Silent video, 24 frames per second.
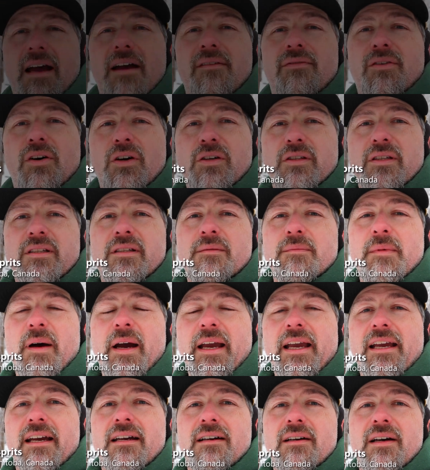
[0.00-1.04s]
Hey folks, it's
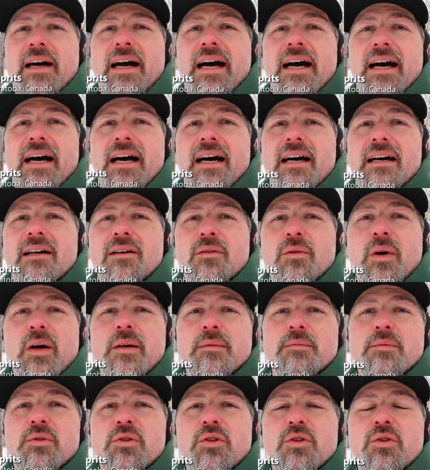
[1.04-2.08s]
Mike. Uh,
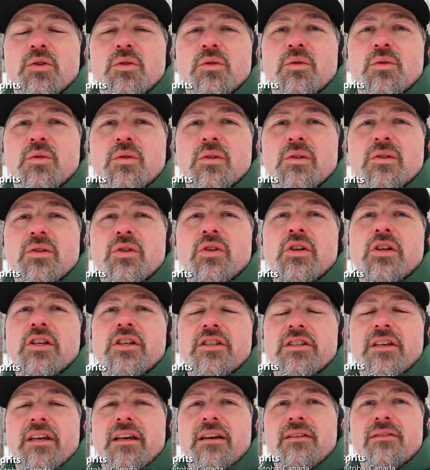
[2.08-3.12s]
welcome to New
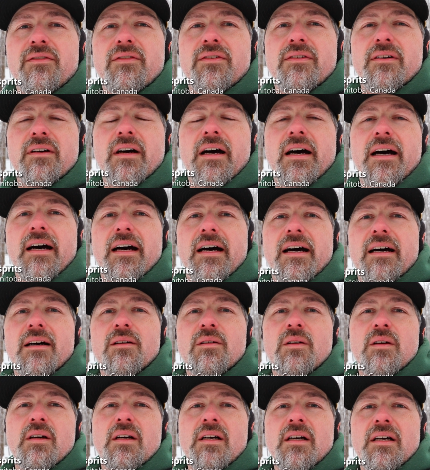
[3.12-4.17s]
Year's Eve uh,
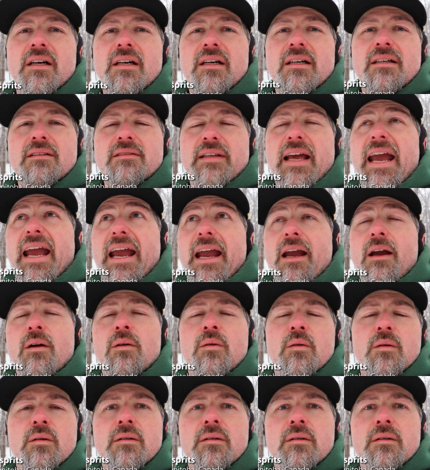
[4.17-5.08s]
day.